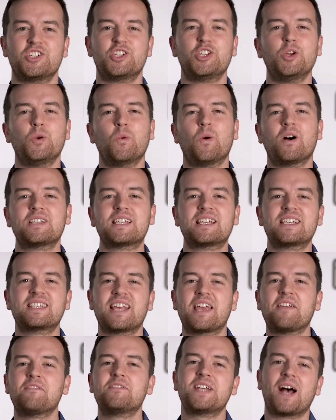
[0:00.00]
Do you want to
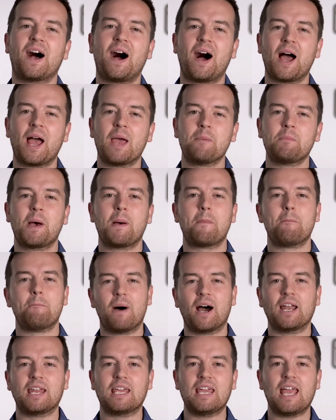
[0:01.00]
save time,
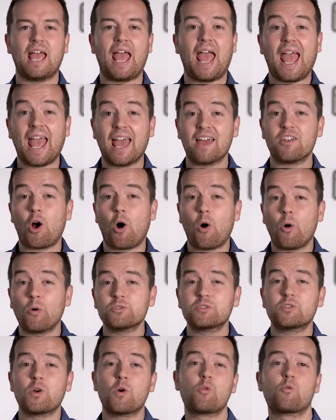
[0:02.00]
money, and
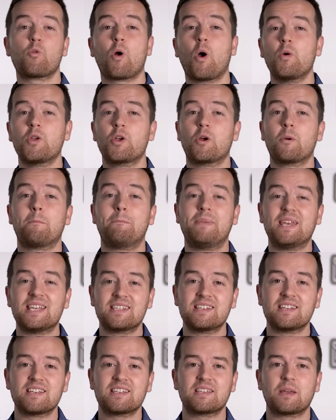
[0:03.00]
also grow your
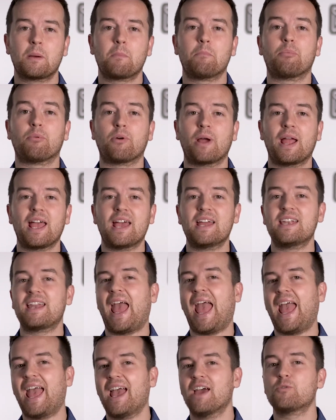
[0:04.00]
business, brand,
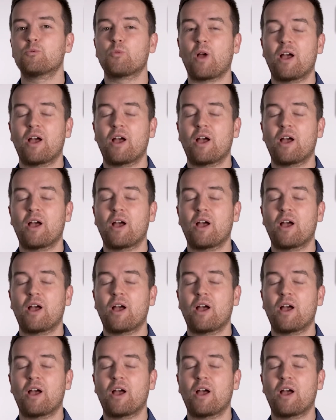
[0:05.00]
and